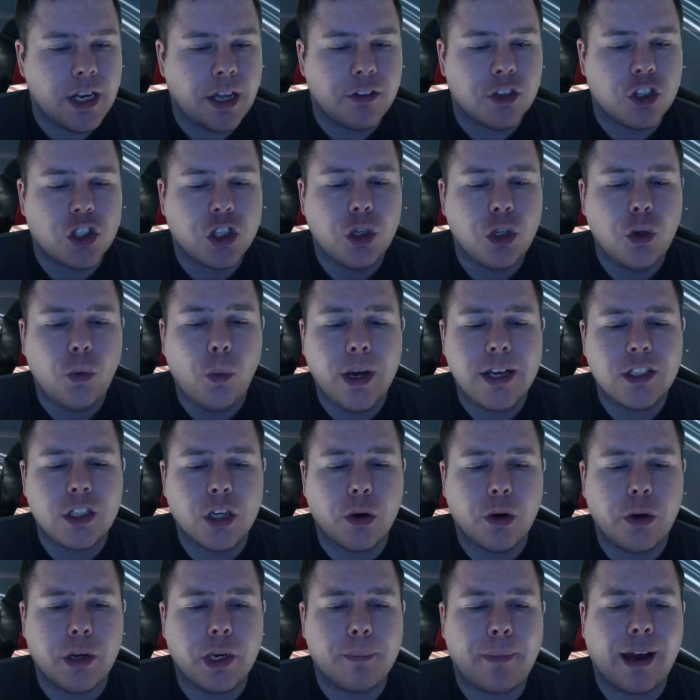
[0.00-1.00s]
Now, there's two ways
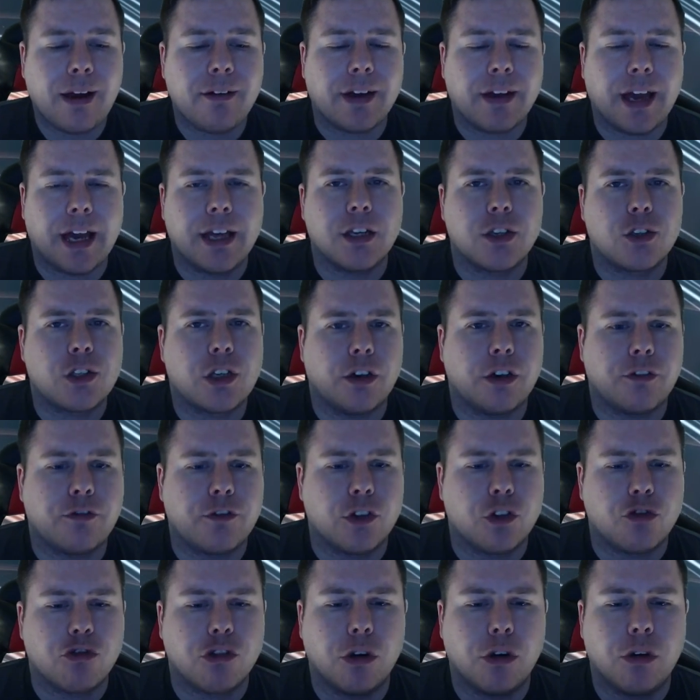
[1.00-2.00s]
of going about getting a SCUF
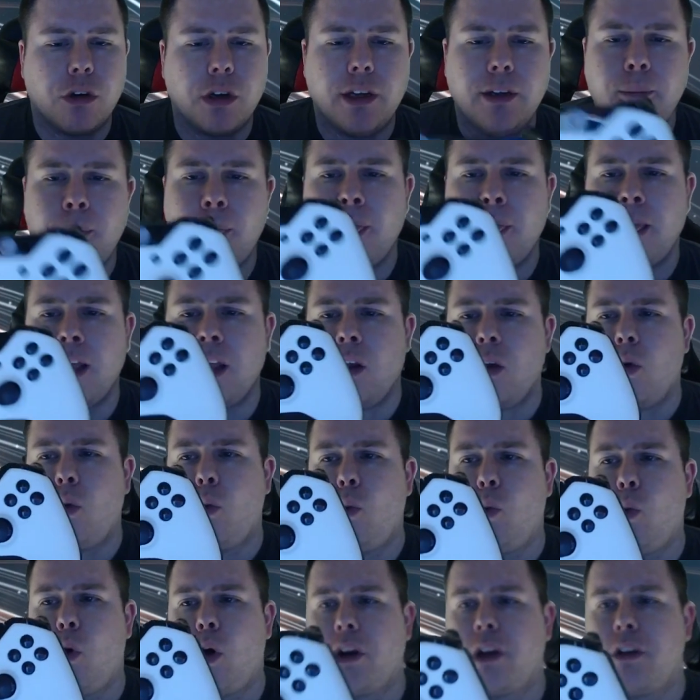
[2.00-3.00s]
controller.
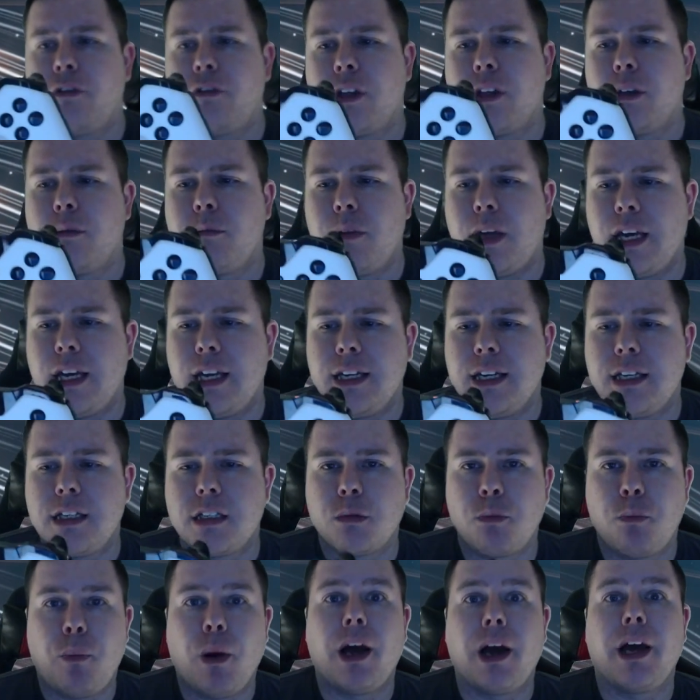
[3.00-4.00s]
One of them
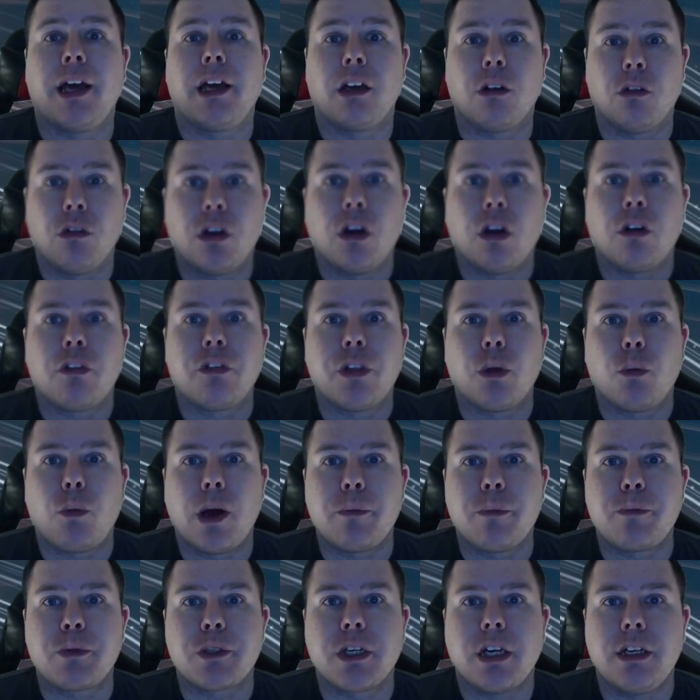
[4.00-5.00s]
is buying one off the
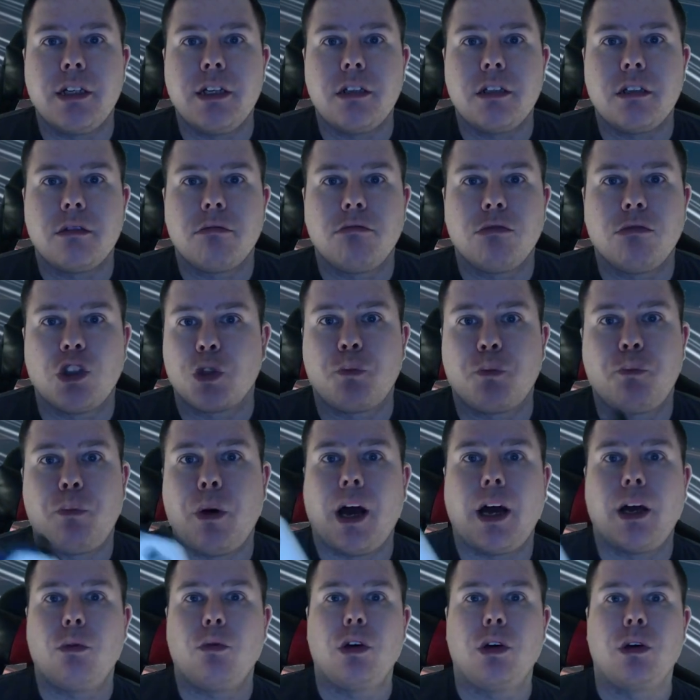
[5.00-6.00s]
website. Just
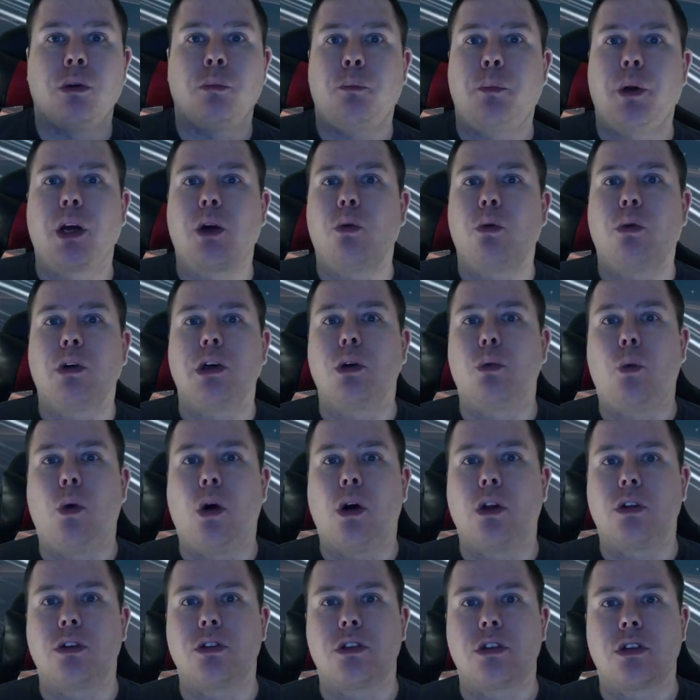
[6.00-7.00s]
buy one, pick what you
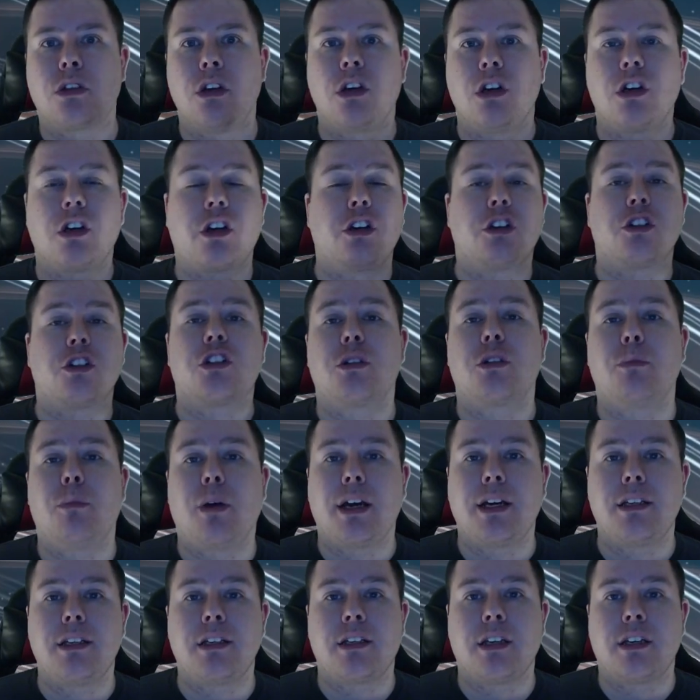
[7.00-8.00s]
want,
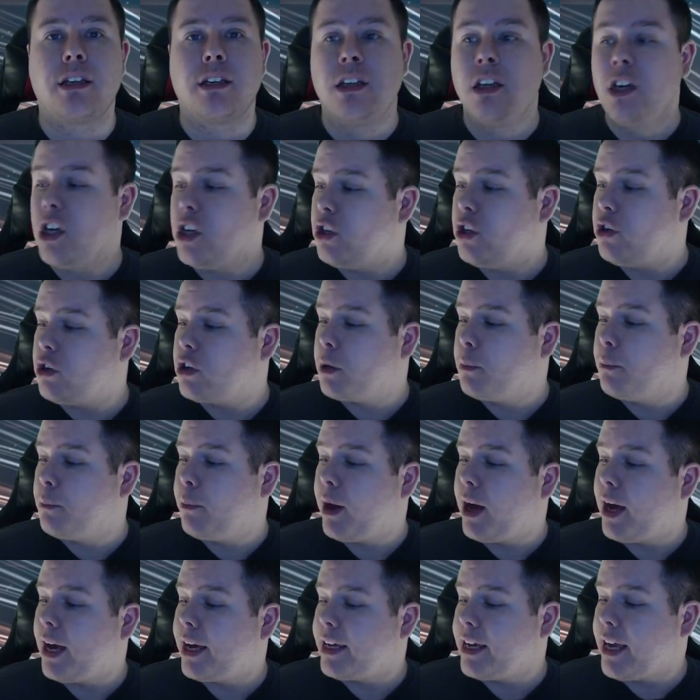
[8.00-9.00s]
customize it. You can
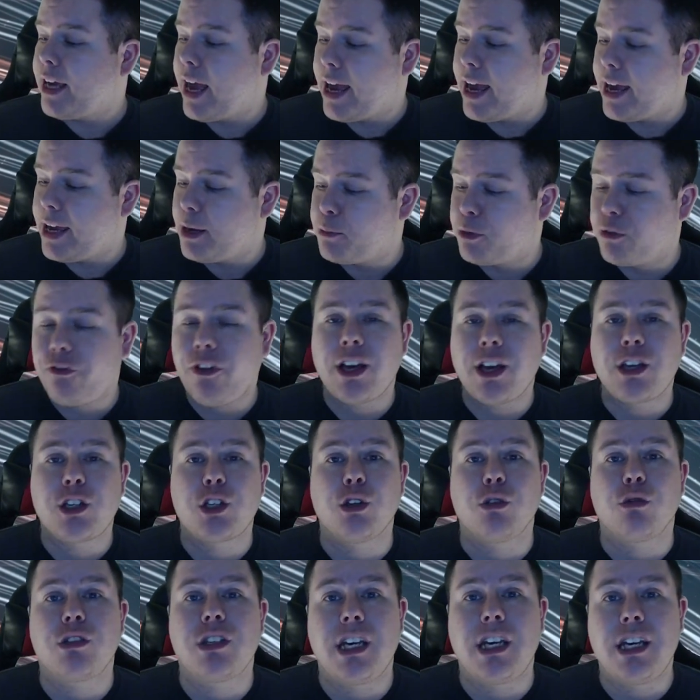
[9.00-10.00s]
buy a
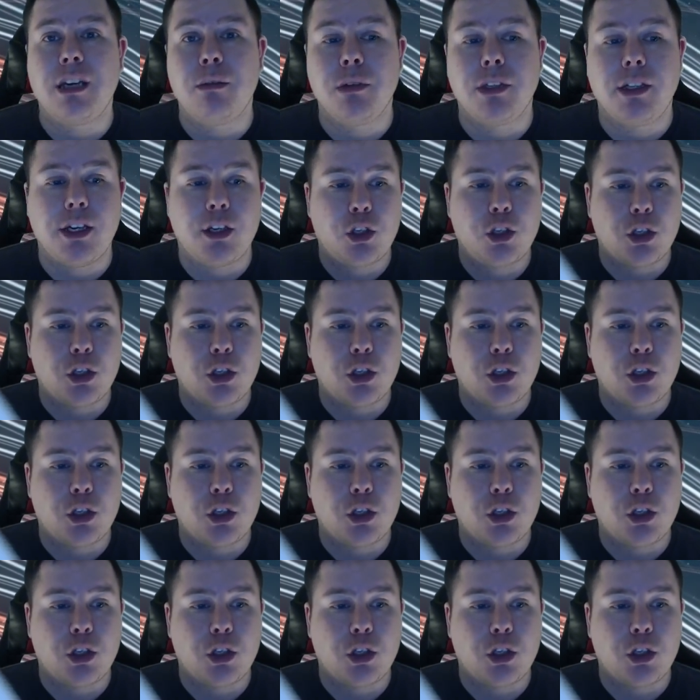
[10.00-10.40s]
professional team